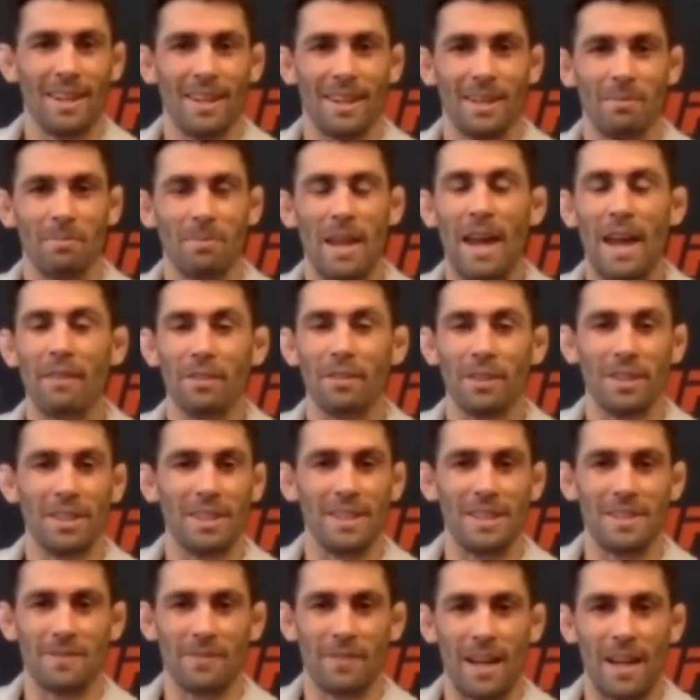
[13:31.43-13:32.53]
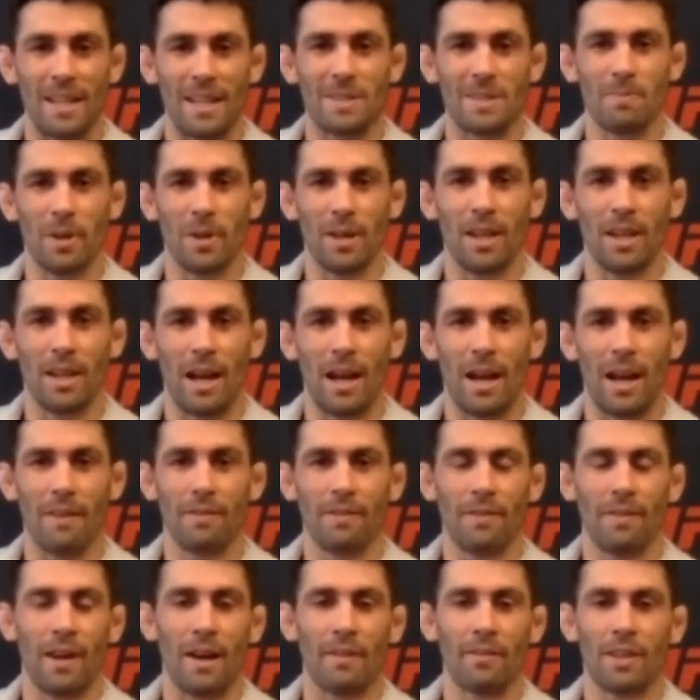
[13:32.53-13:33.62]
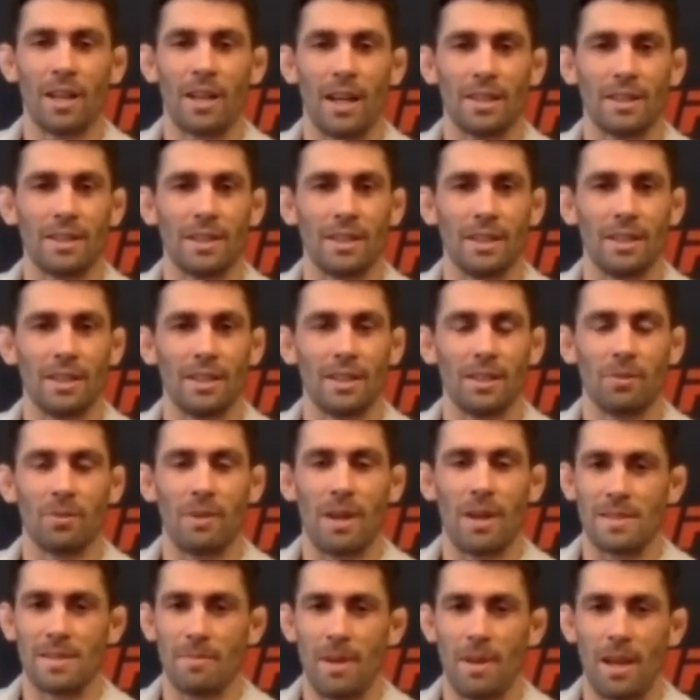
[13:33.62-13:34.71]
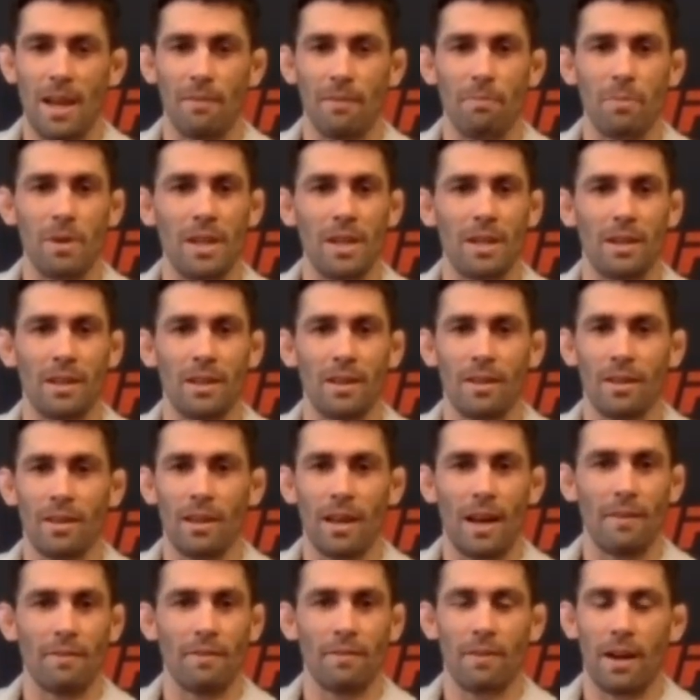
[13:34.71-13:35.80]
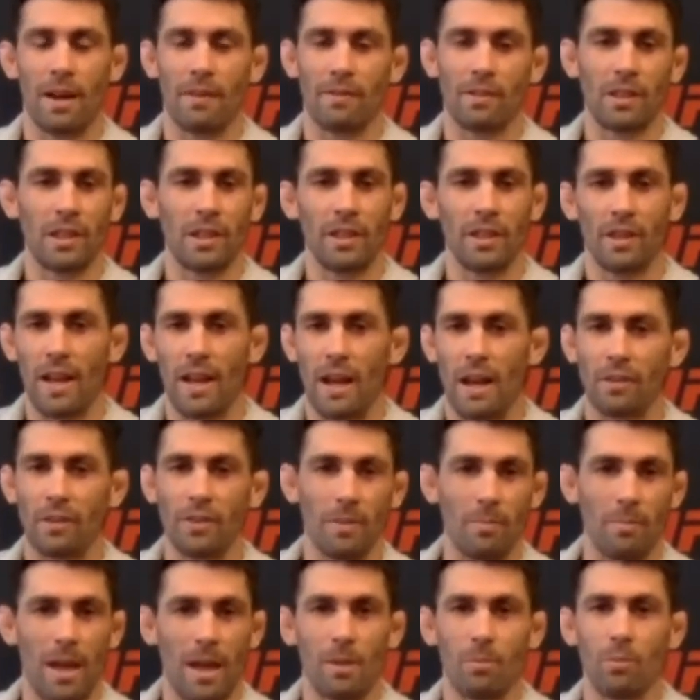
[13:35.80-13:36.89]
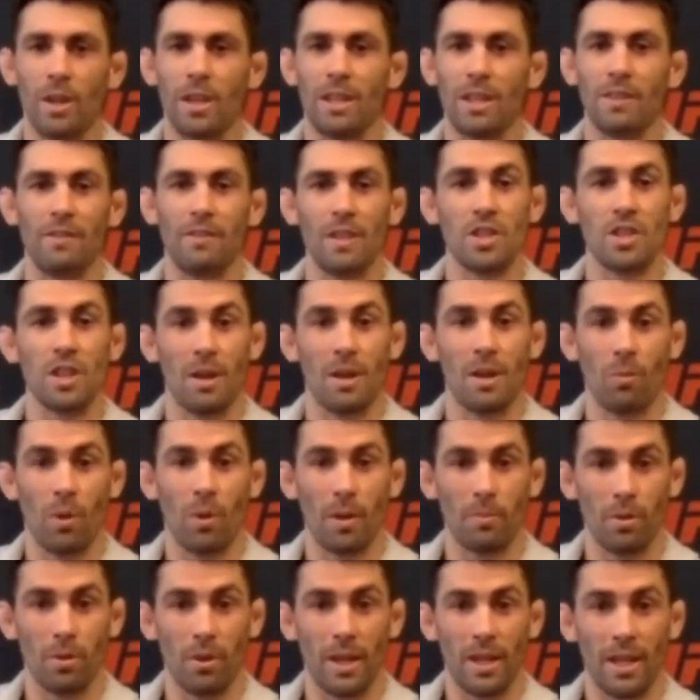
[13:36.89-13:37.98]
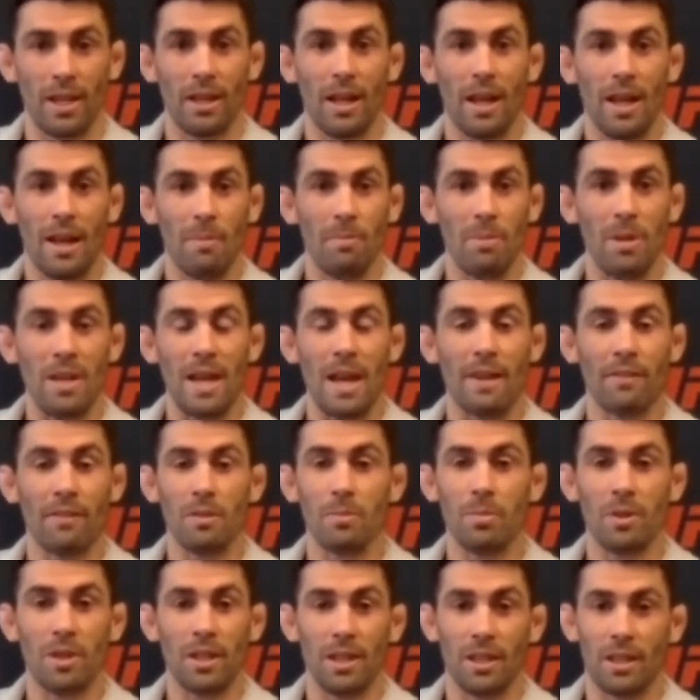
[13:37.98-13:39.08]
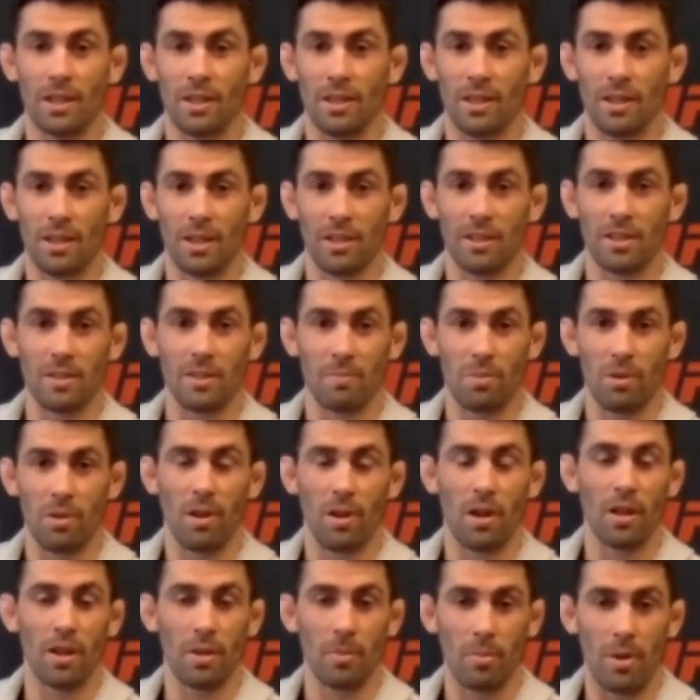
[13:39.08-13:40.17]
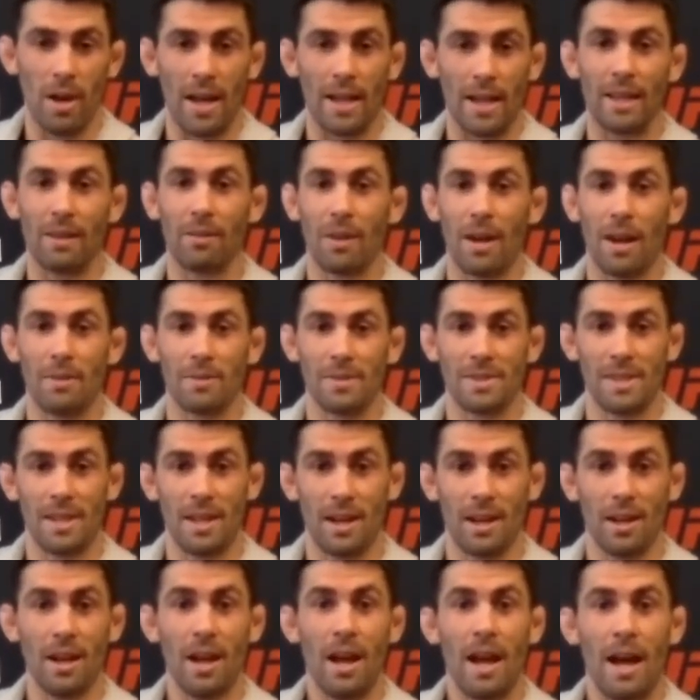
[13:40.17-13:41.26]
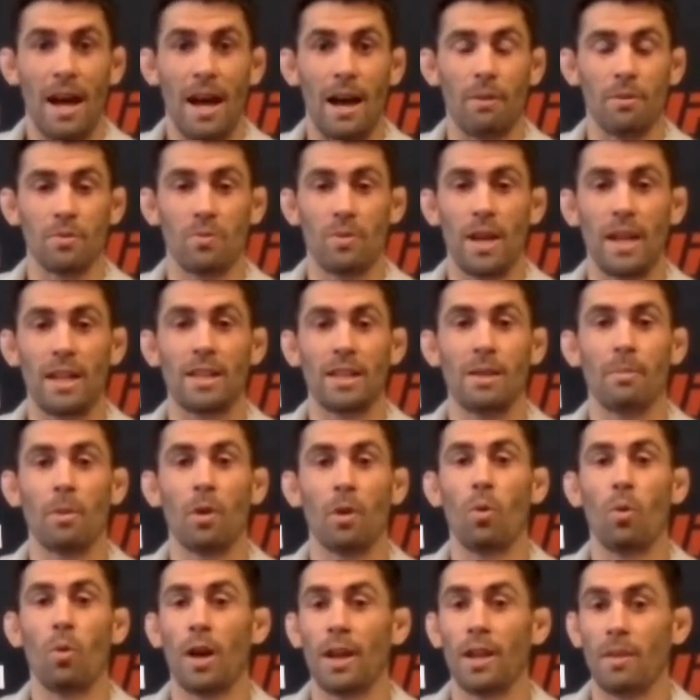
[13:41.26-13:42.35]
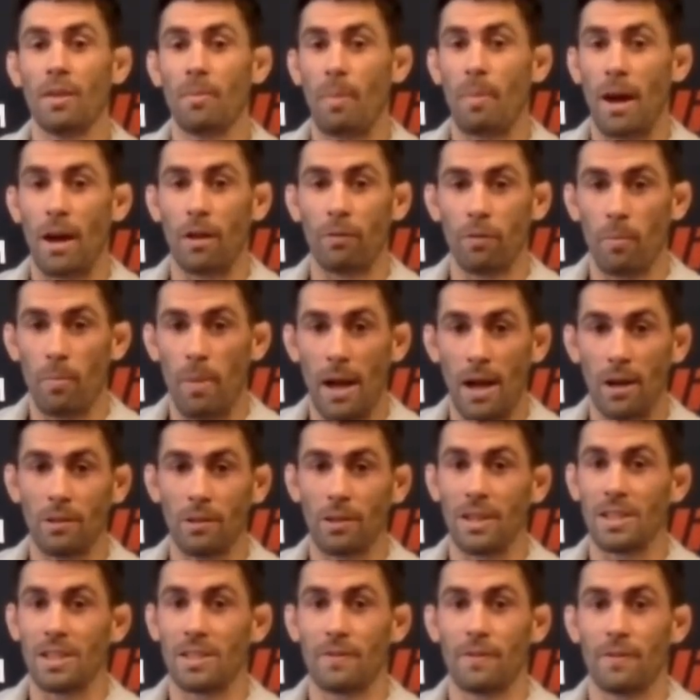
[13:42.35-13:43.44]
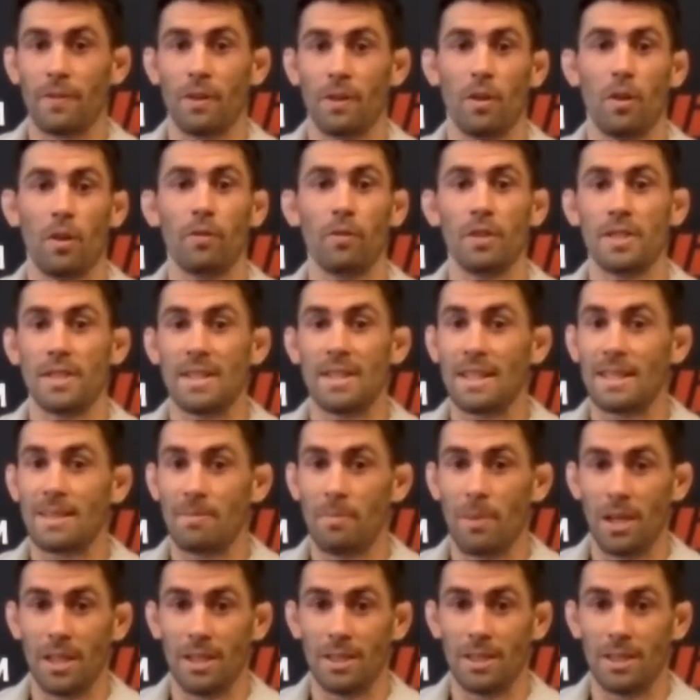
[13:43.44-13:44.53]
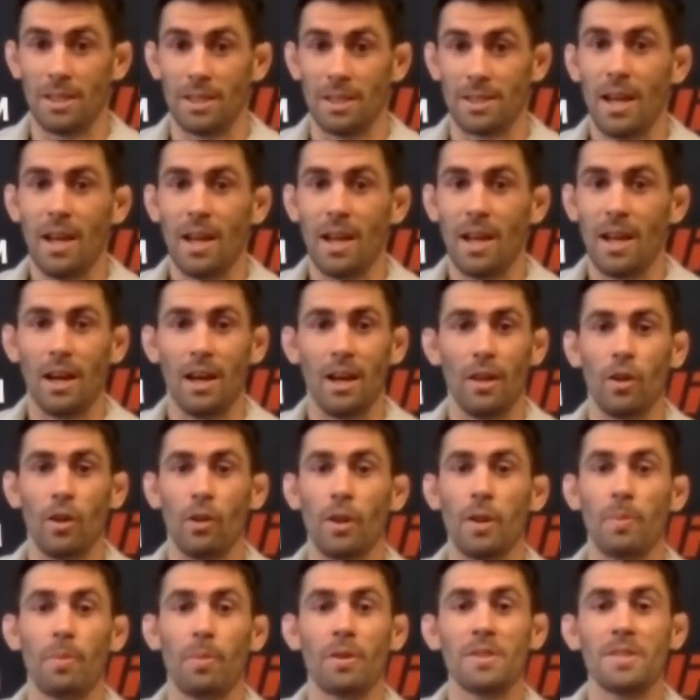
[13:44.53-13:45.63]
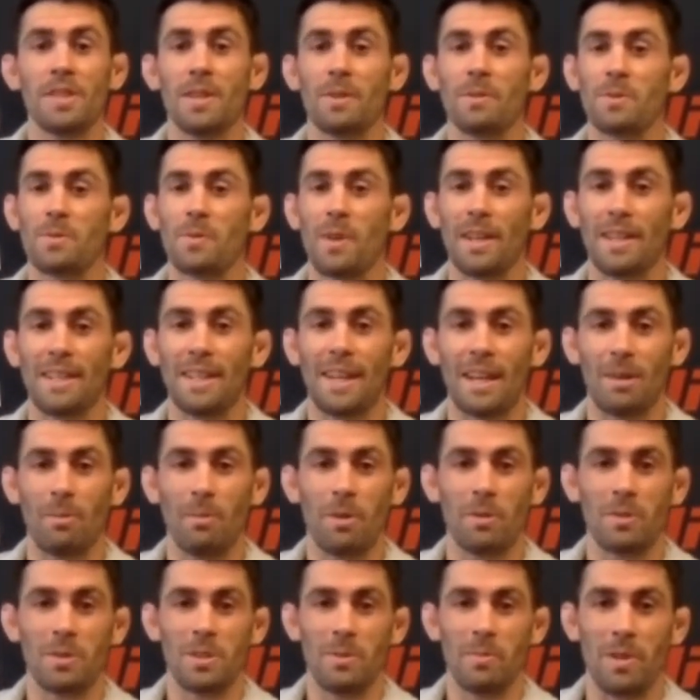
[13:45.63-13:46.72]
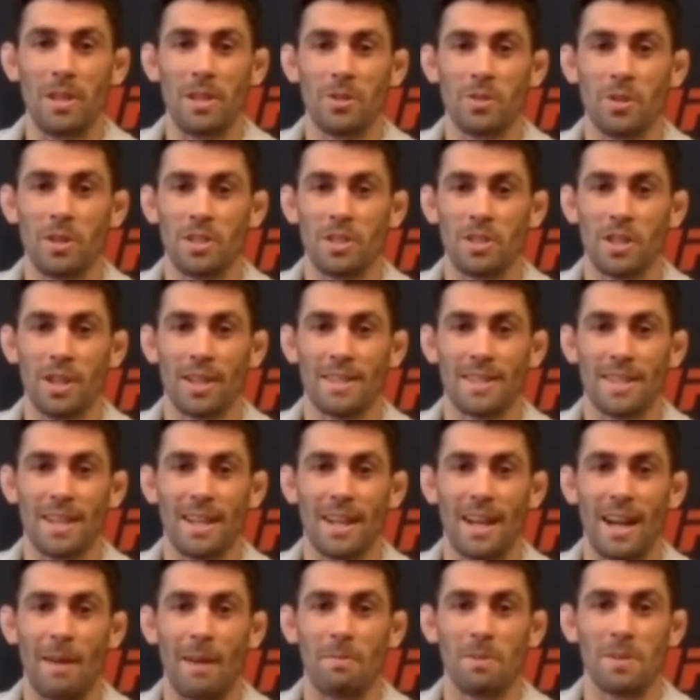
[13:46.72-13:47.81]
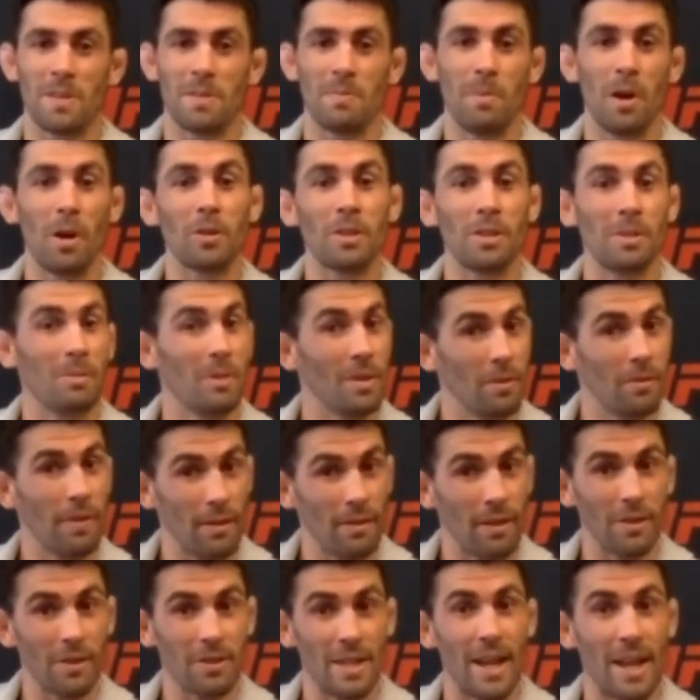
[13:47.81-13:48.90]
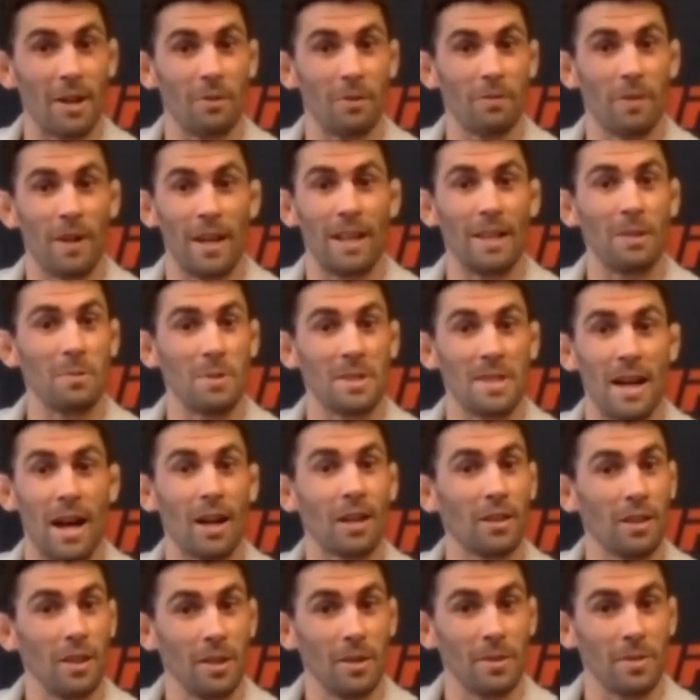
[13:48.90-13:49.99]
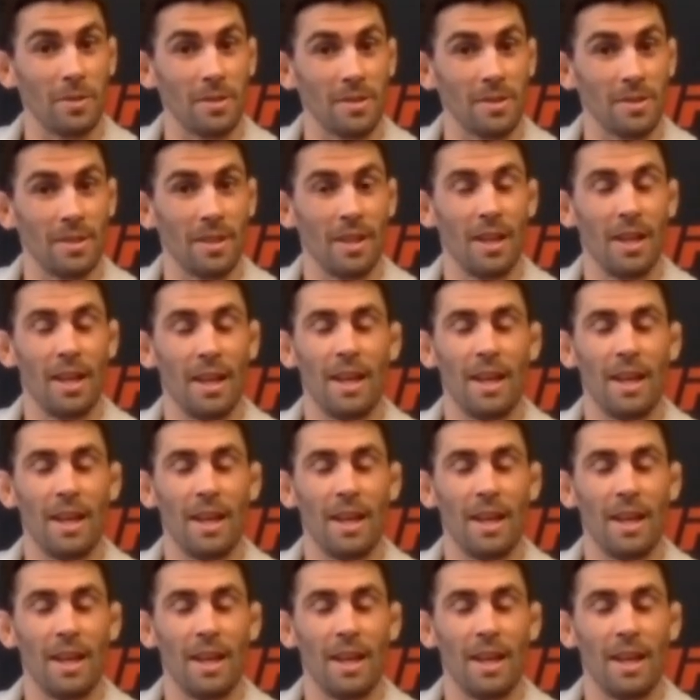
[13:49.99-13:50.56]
um, ever in these fights. But I've, I've got the resume. I've beaten. I've, I've cleared out the bantamweight division at one point. Beat everybody on the on the, on the bracket when I was there. I was ranked number one pound for pound for over six months. Uh, the only person that was ranked ahead of me was Demetrious Johnson, and I smoked him in my round title fight. It was not close.